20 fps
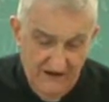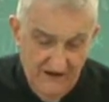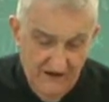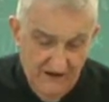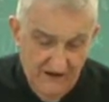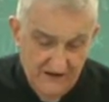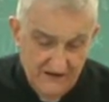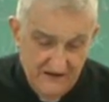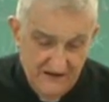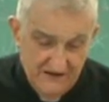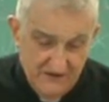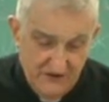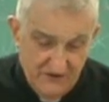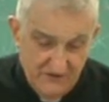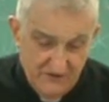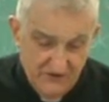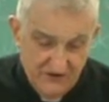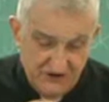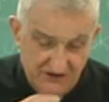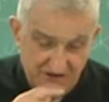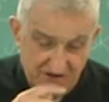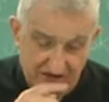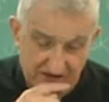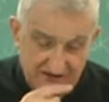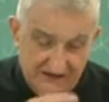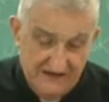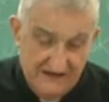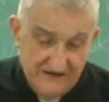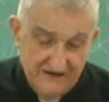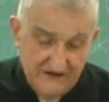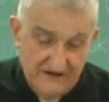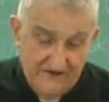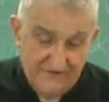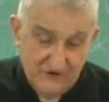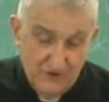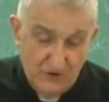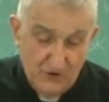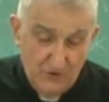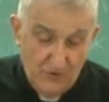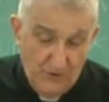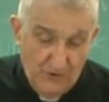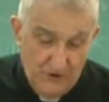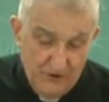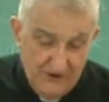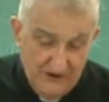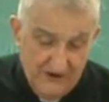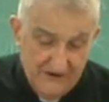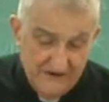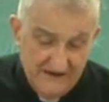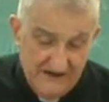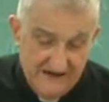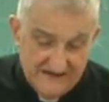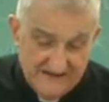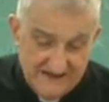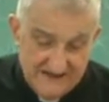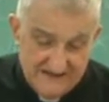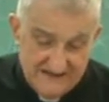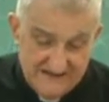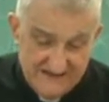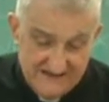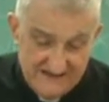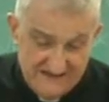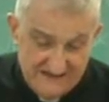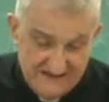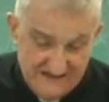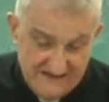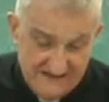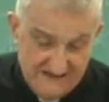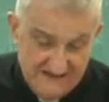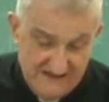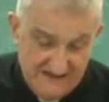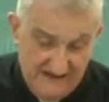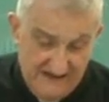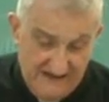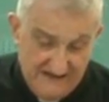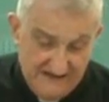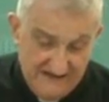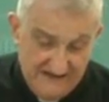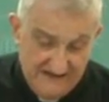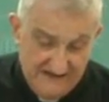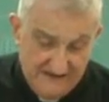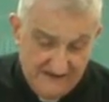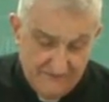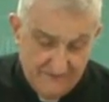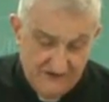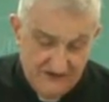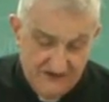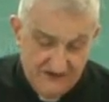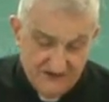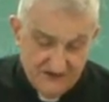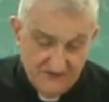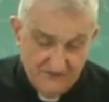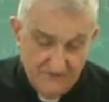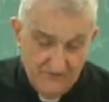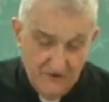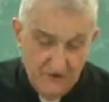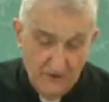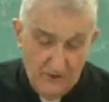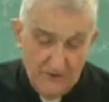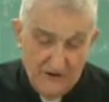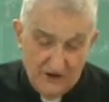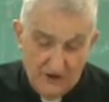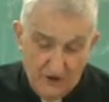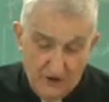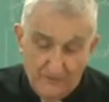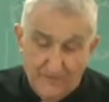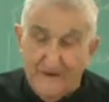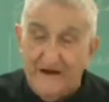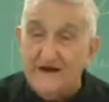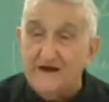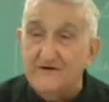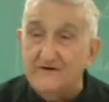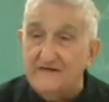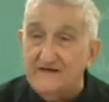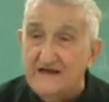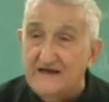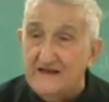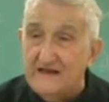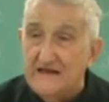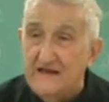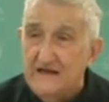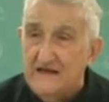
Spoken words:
Is the good chance. I see here they have 2 words: necessity and determinism. We will come back on that.